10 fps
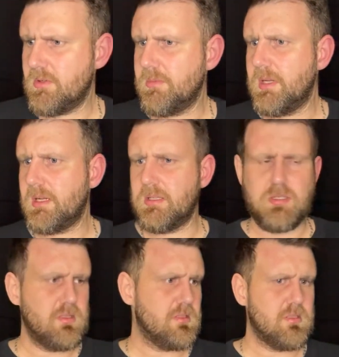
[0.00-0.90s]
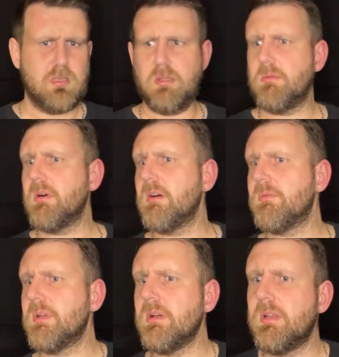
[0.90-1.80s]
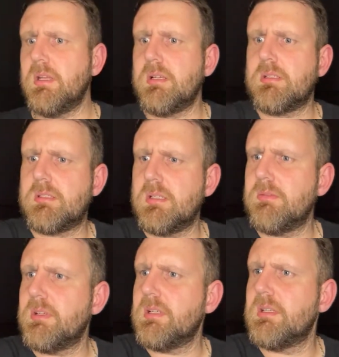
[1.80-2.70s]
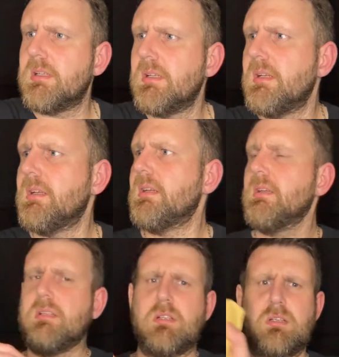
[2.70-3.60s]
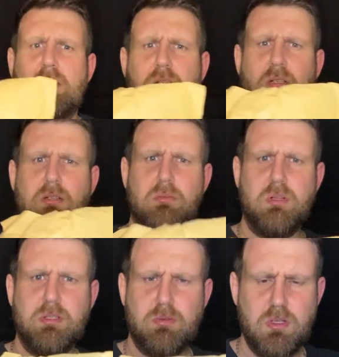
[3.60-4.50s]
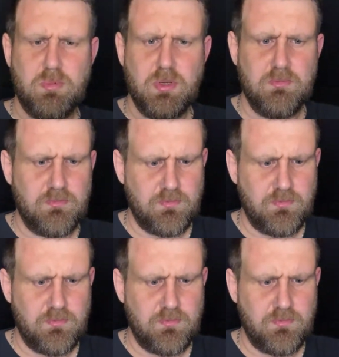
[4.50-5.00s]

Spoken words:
Packaging. So what have we got next? Another little one to open.